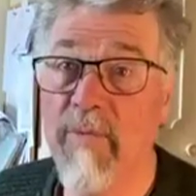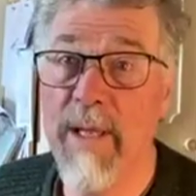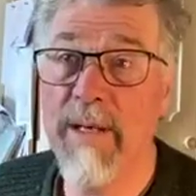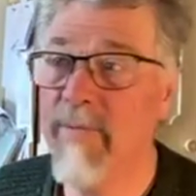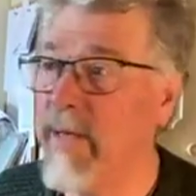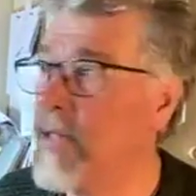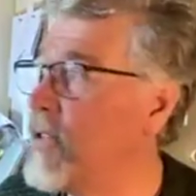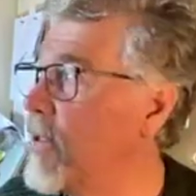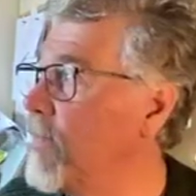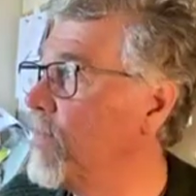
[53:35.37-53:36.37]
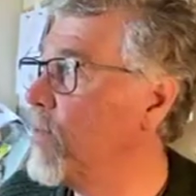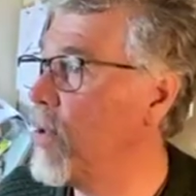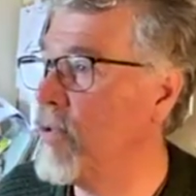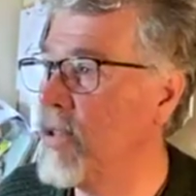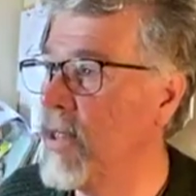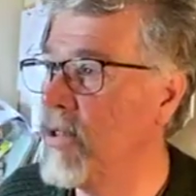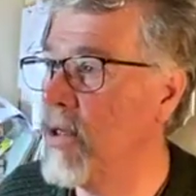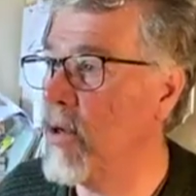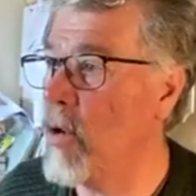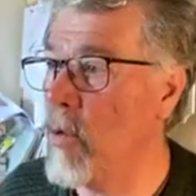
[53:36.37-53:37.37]
afraid of it, as the quote
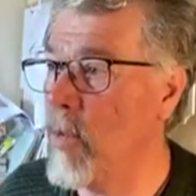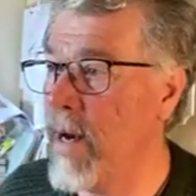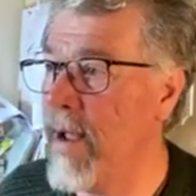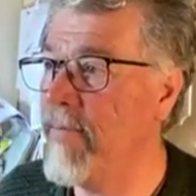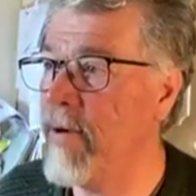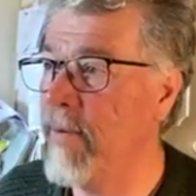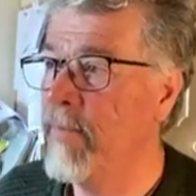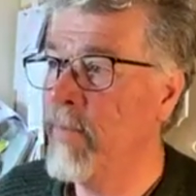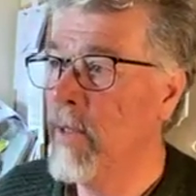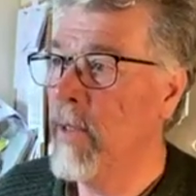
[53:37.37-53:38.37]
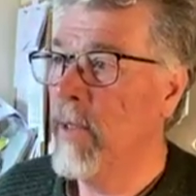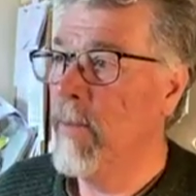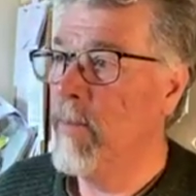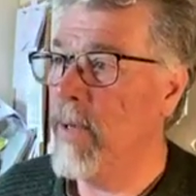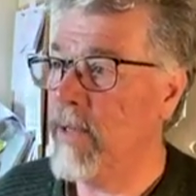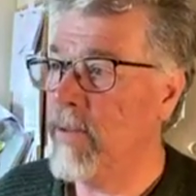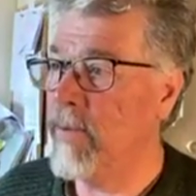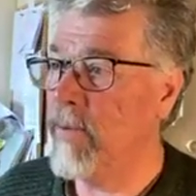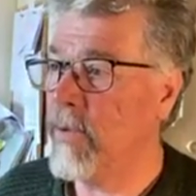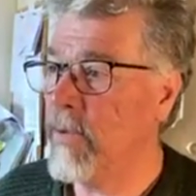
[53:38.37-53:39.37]
says there, or whatever.
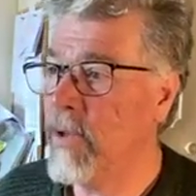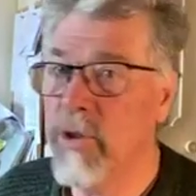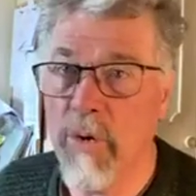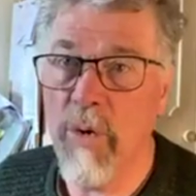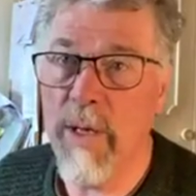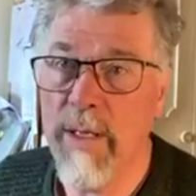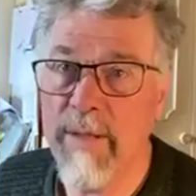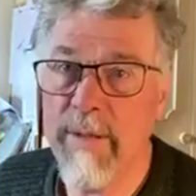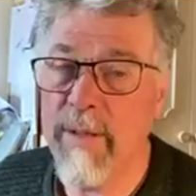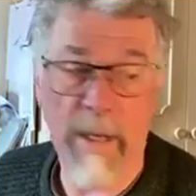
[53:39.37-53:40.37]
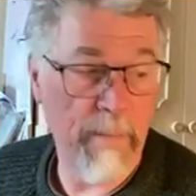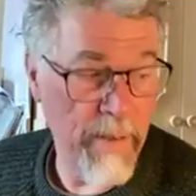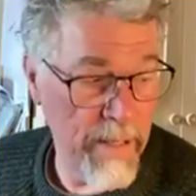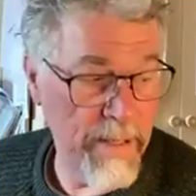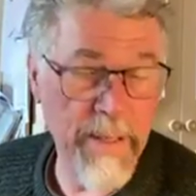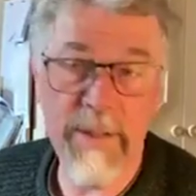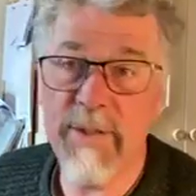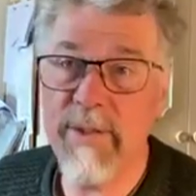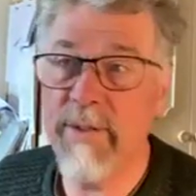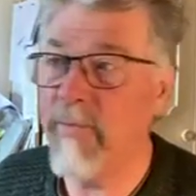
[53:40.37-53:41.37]
But the joy, the
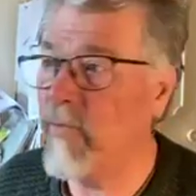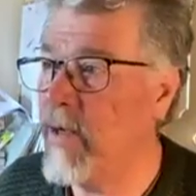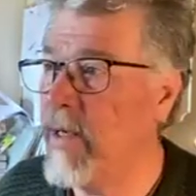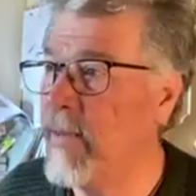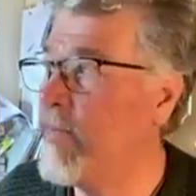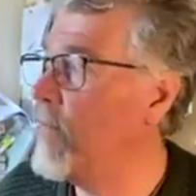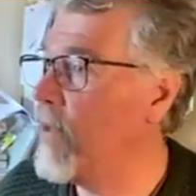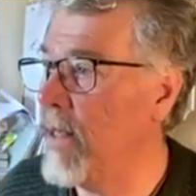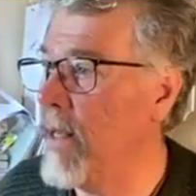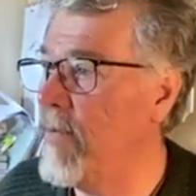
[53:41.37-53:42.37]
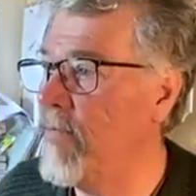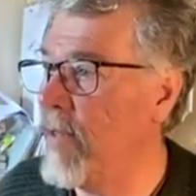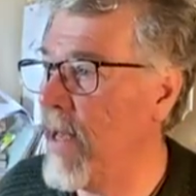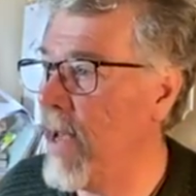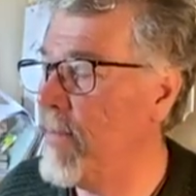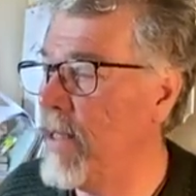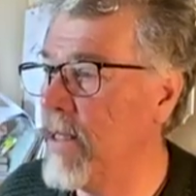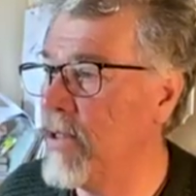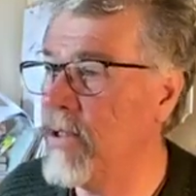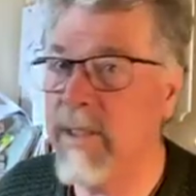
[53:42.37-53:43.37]
abundance, the freedom, the love, the
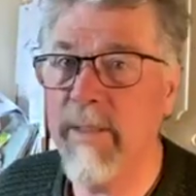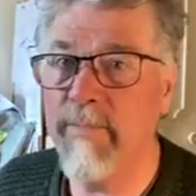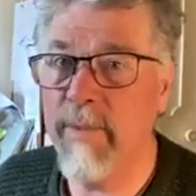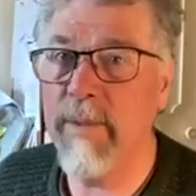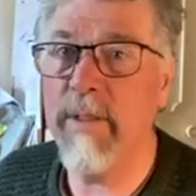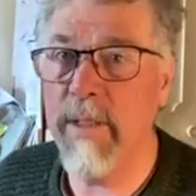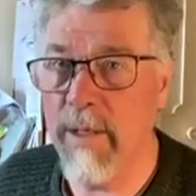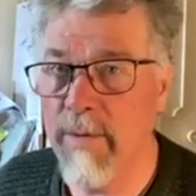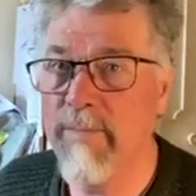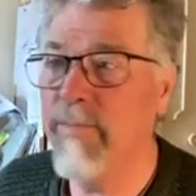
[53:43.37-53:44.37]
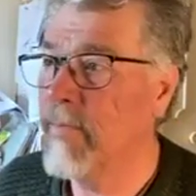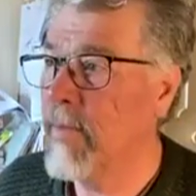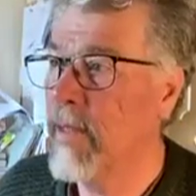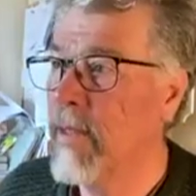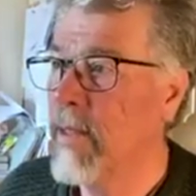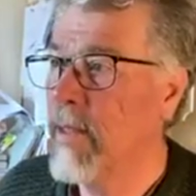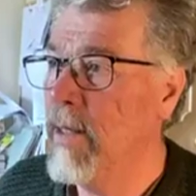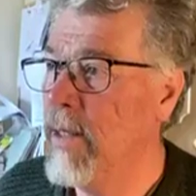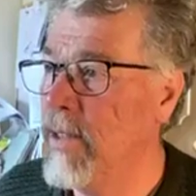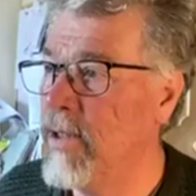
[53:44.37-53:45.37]
happiness, you know,
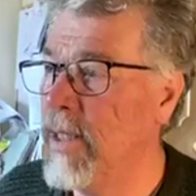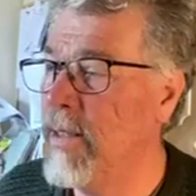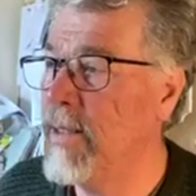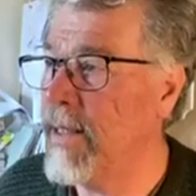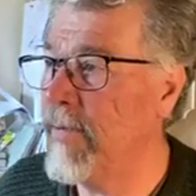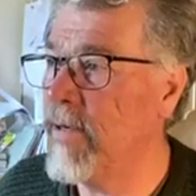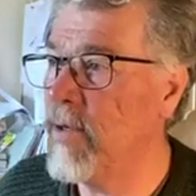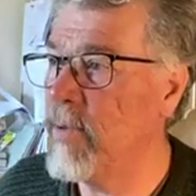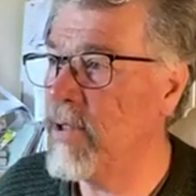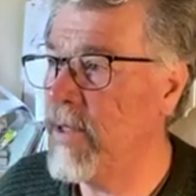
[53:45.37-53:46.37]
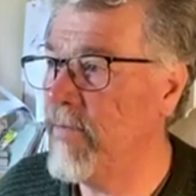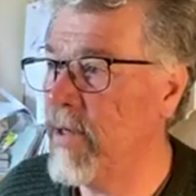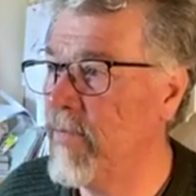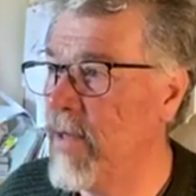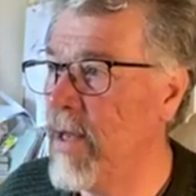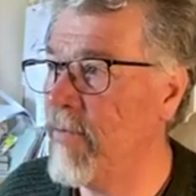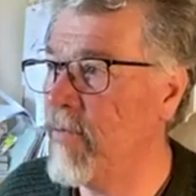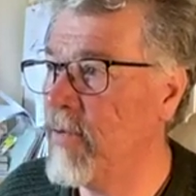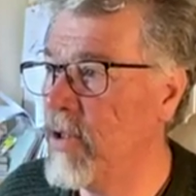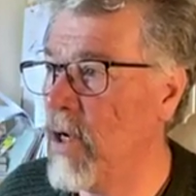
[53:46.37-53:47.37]
is in the giving and receiving of
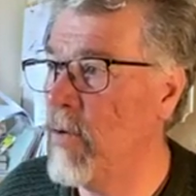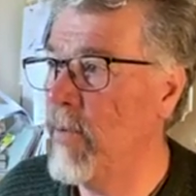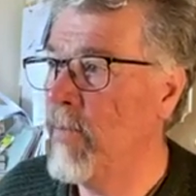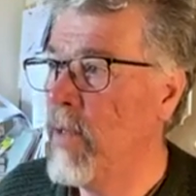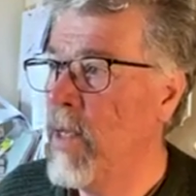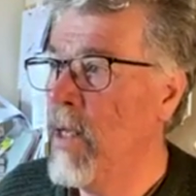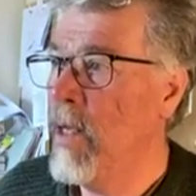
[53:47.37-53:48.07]
love. So,